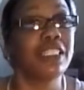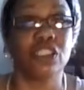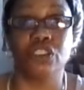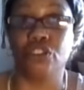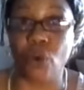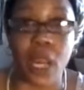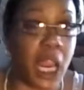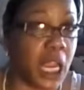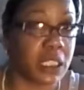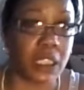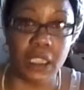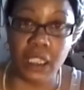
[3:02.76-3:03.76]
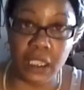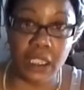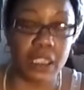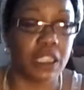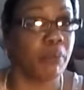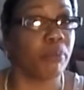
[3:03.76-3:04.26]
your dreads
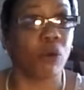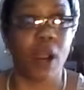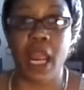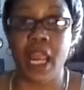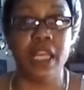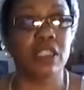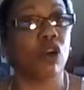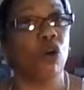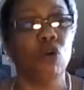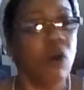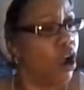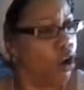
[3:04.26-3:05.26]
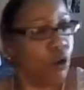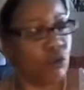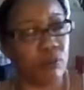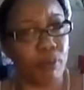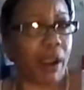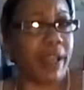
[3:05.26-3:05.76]
look, your braids. Who
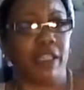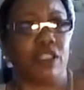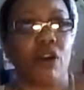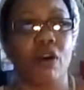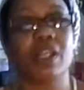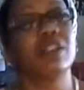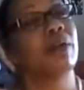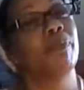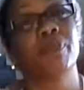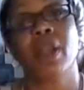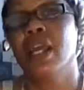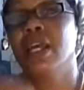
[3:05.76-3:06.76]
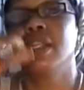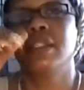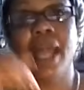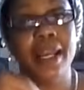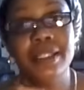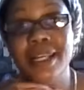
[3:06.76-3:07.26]
braided your...
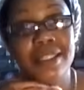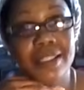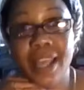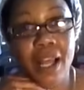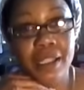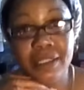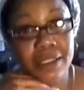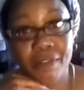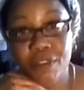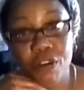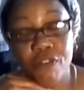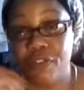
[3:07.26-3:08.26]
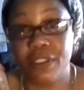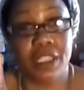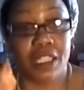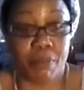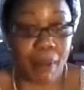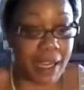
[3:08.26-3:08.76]
They just jealous of you for
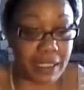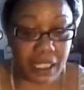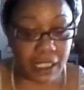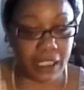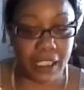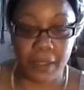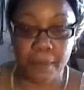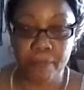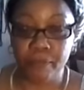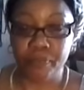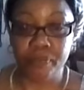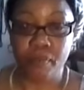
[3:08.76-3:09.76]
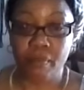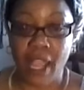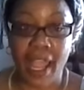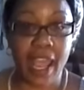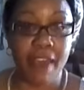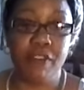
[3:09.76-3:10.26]
just basically
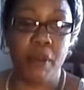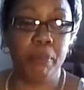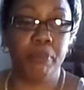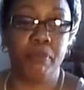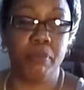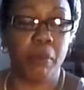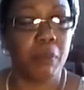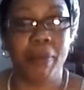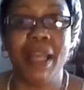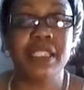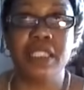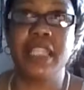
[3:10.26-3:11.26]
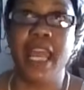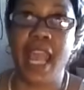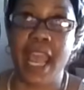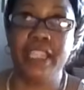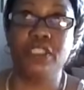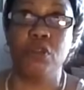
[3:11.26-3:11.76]
having... They
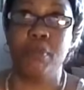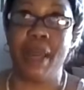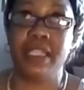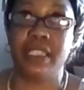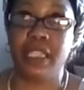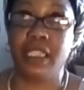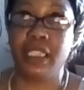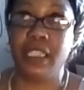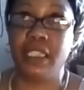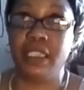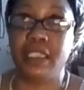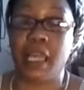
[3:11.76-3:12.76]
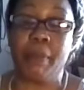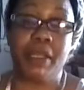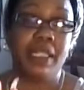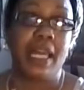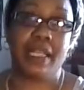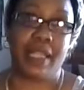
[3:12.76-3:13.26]
hate you basically. I mean,
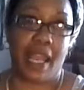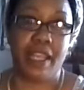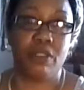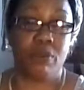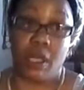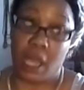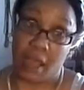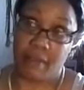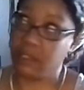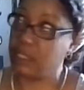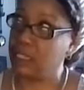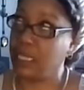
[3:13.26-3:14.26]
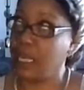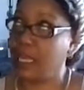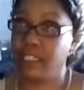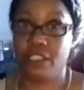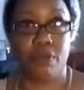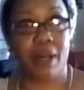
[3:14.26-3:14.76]
not hate. Well, obviously they
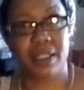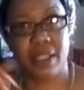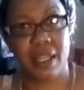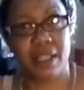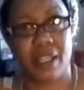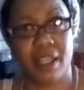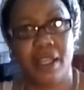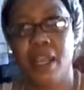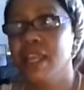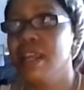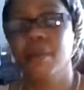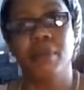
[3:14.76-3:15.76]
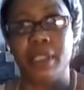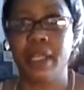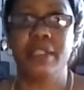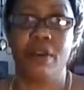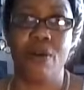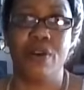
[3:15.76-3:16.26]
hate you. I said that, but that's
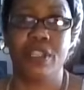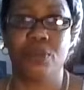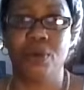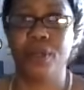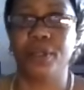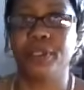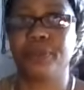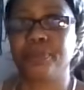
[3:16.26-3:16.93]
a harsh word.